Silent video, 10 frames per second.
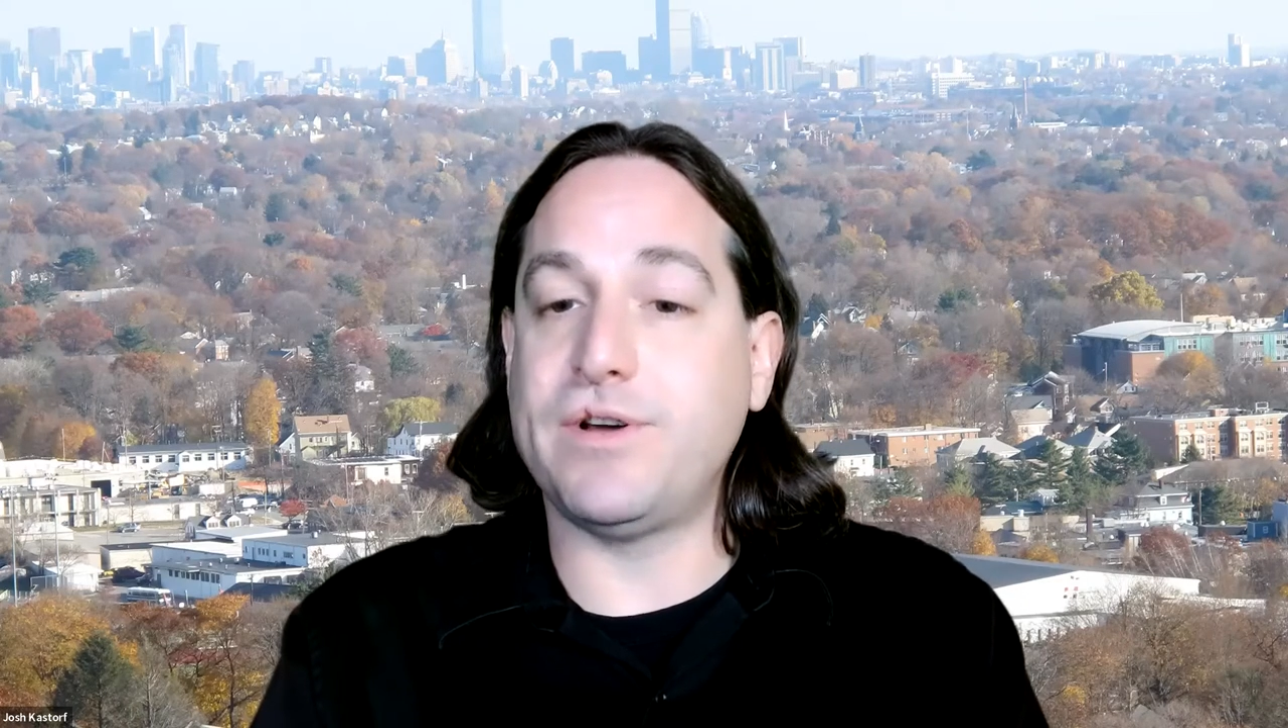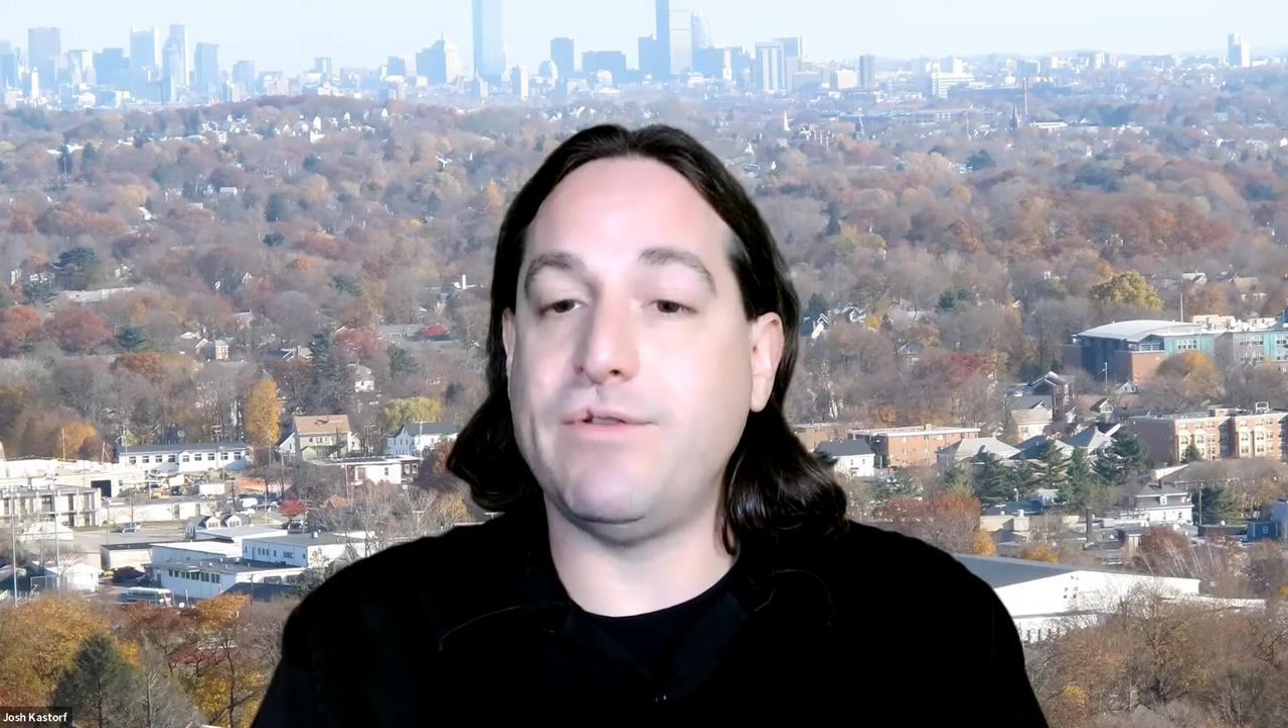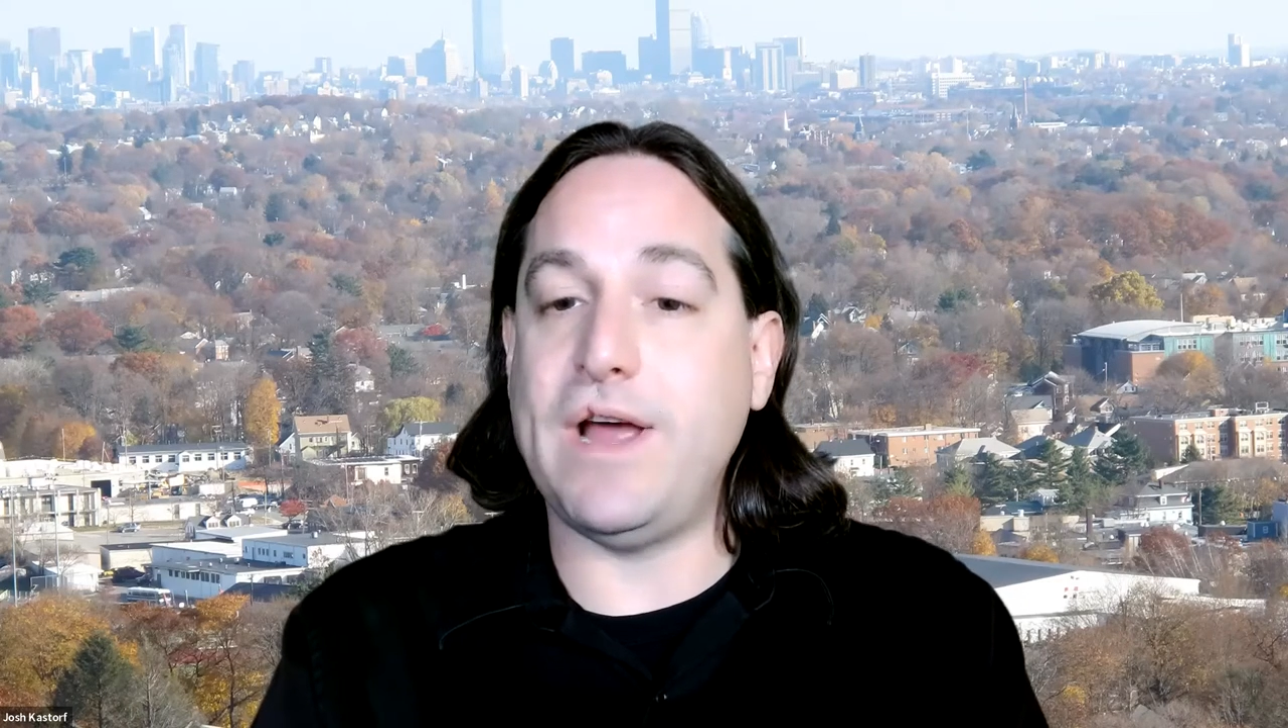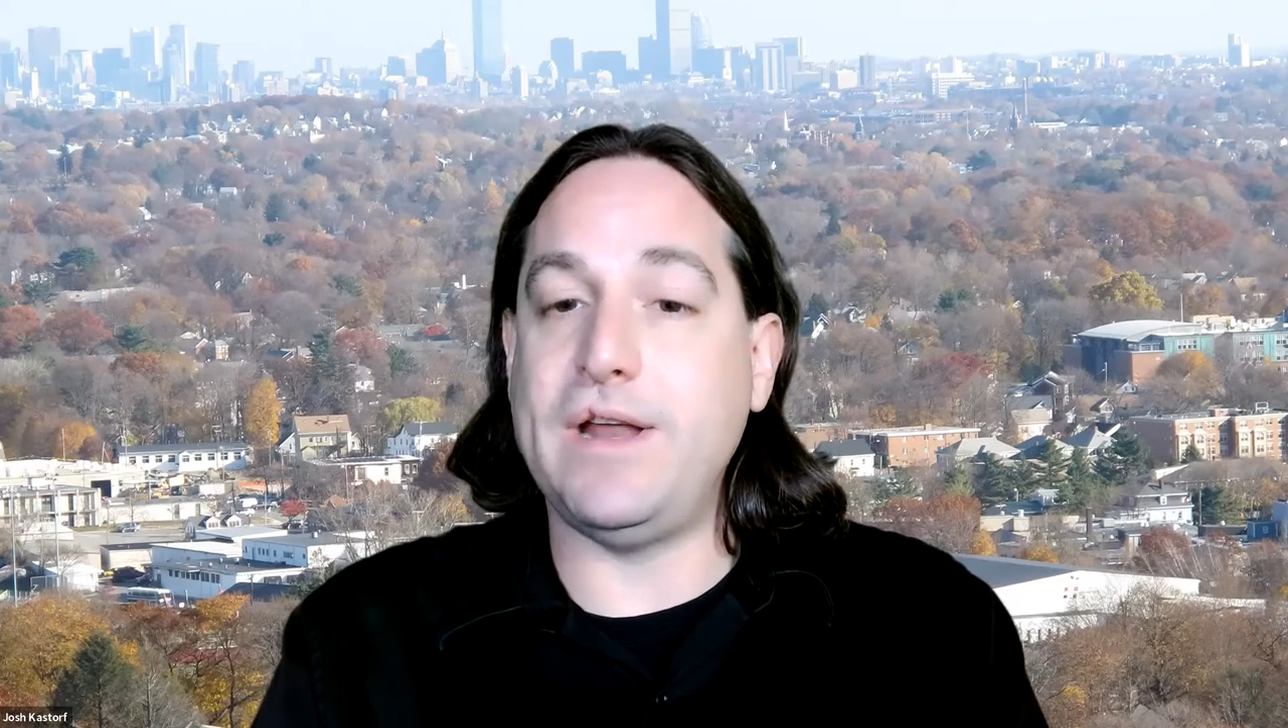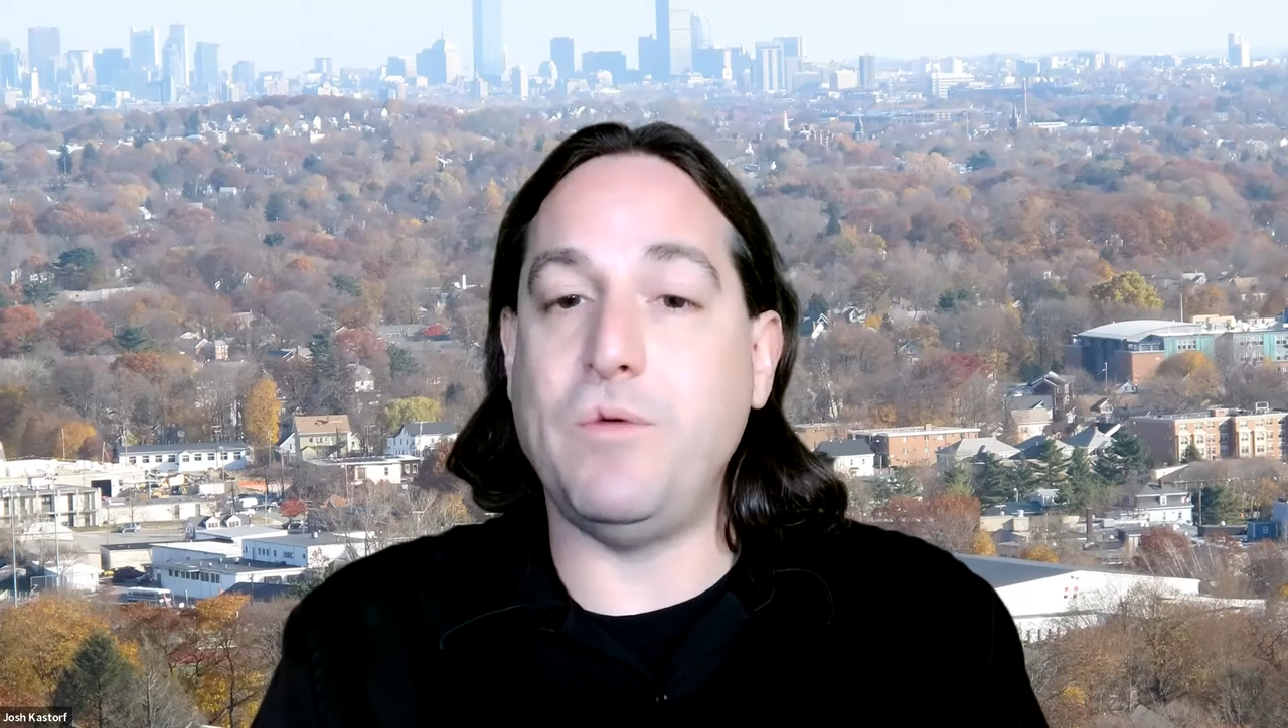to
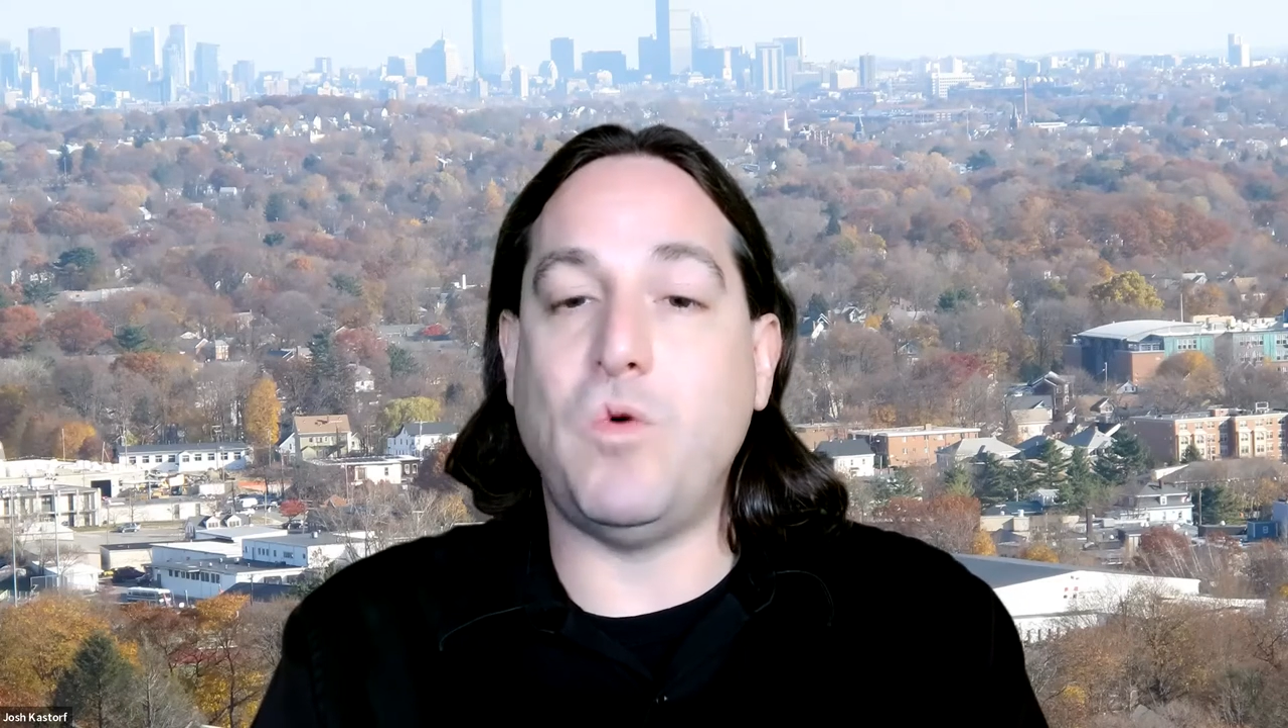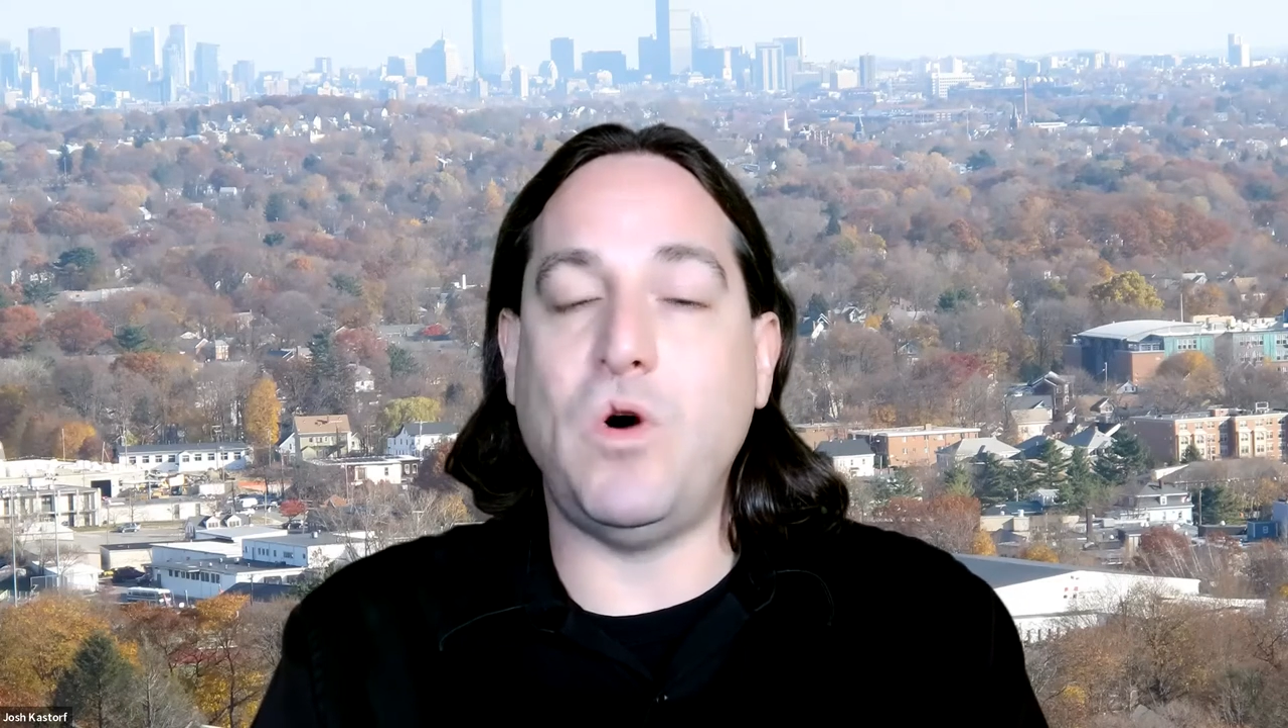create a